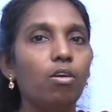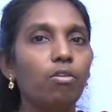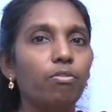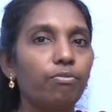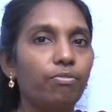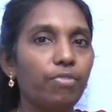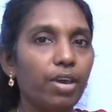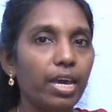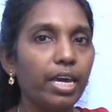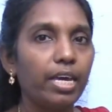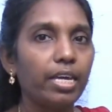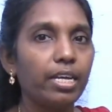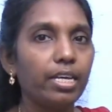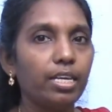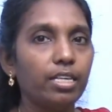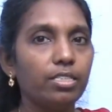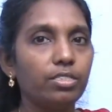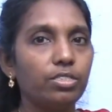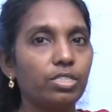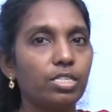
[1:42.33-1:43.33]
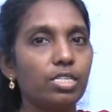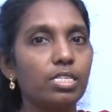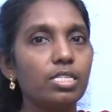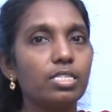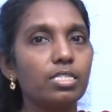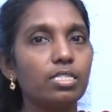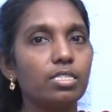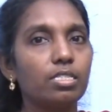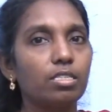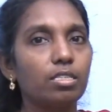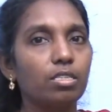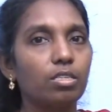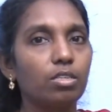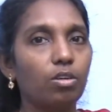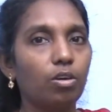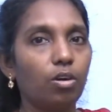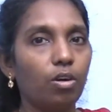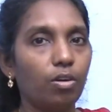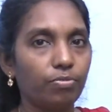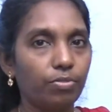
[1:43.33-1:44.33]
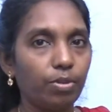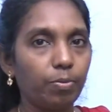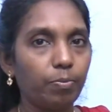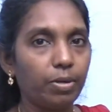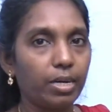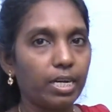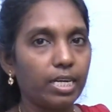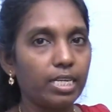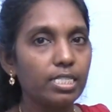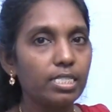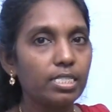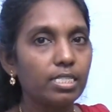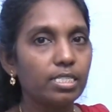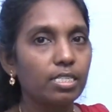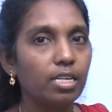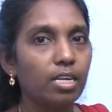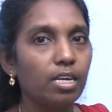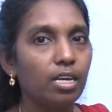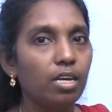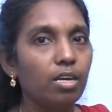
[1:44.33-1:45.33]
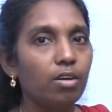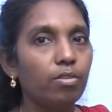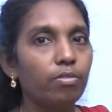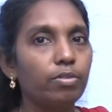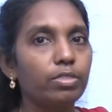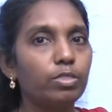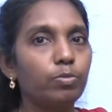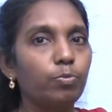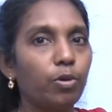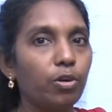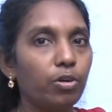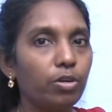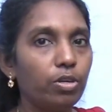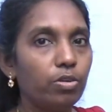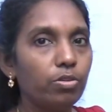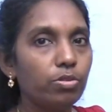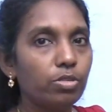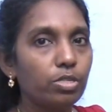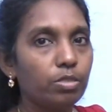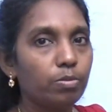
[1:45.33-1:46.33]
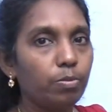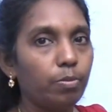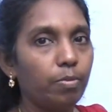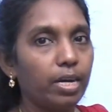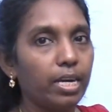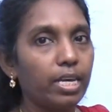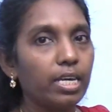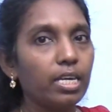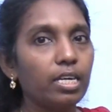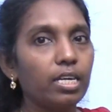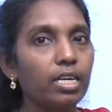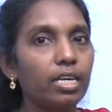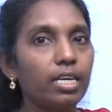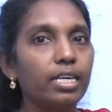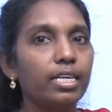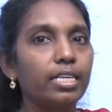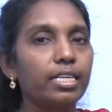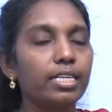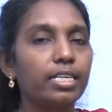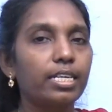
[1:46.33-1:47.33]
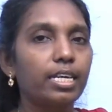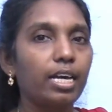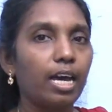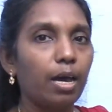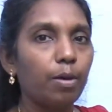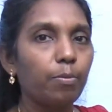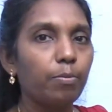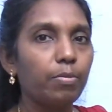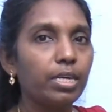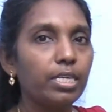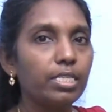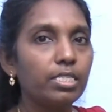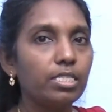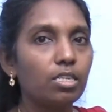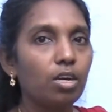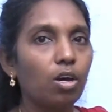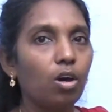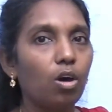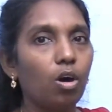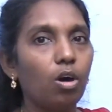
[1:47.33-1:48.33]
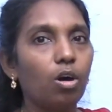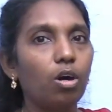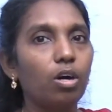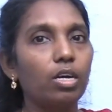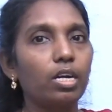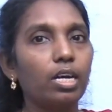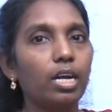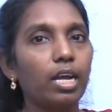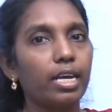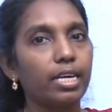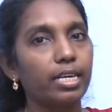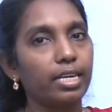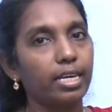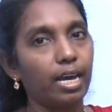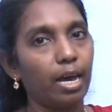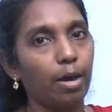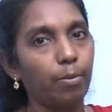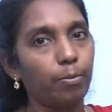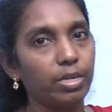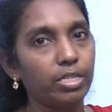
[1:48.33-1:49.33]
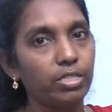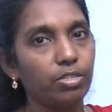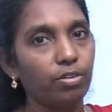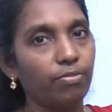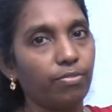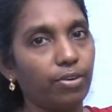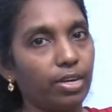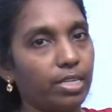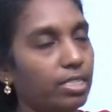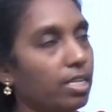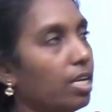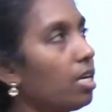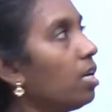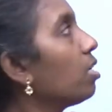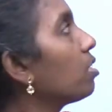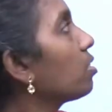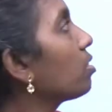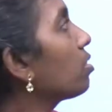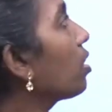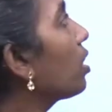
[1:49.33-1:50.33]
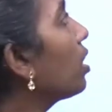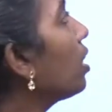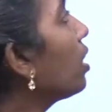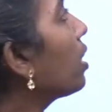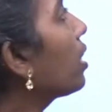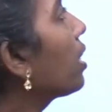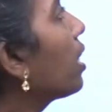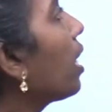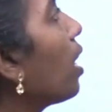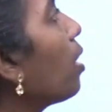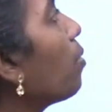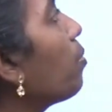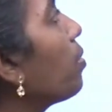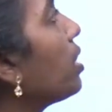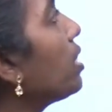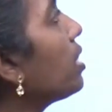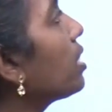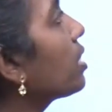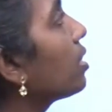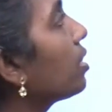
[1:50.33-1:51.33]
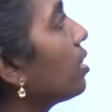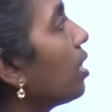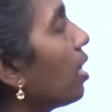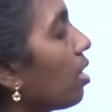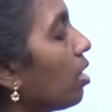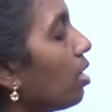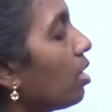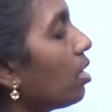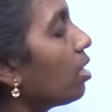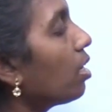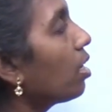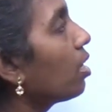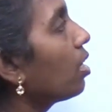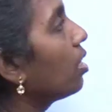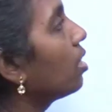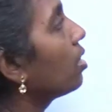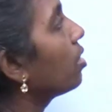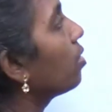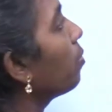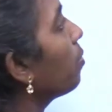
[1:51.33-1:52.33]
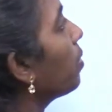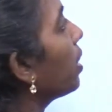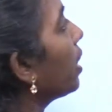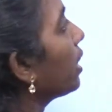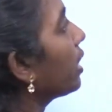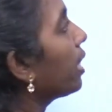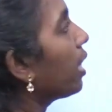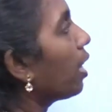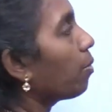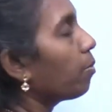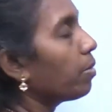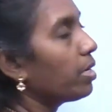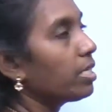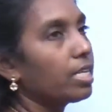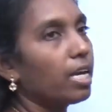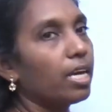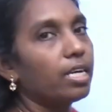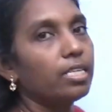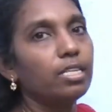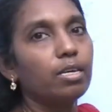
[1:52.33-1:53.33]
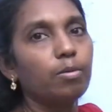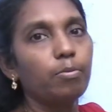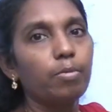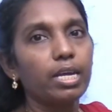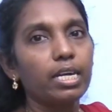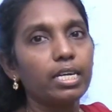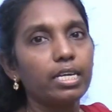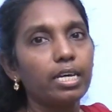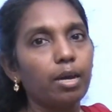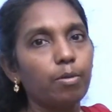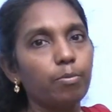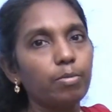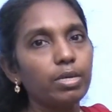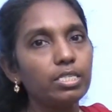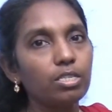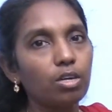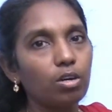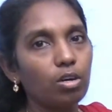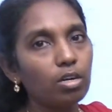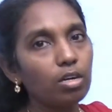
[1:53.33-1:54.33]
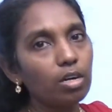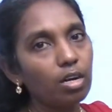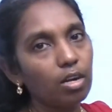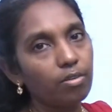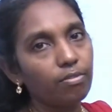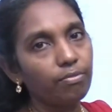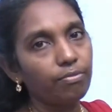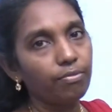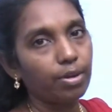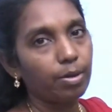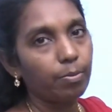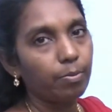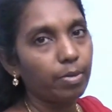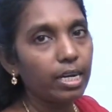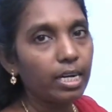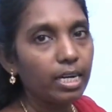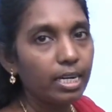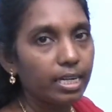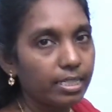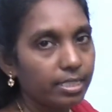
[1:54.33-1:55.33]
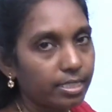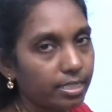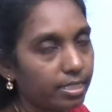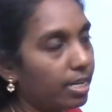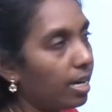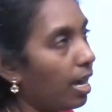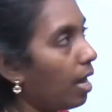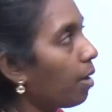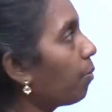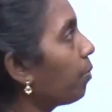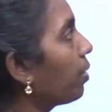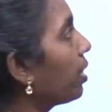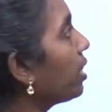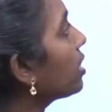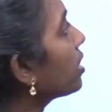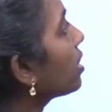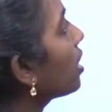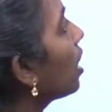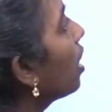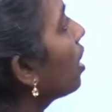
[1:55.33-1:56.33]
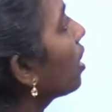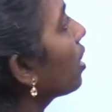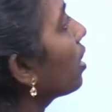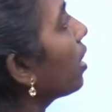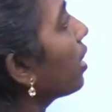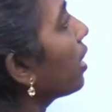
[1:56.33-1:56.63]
variations of the plants which produced by gamete or gametophyte. So, here gametes, there are male gamete, either male gamete or female gametes. Here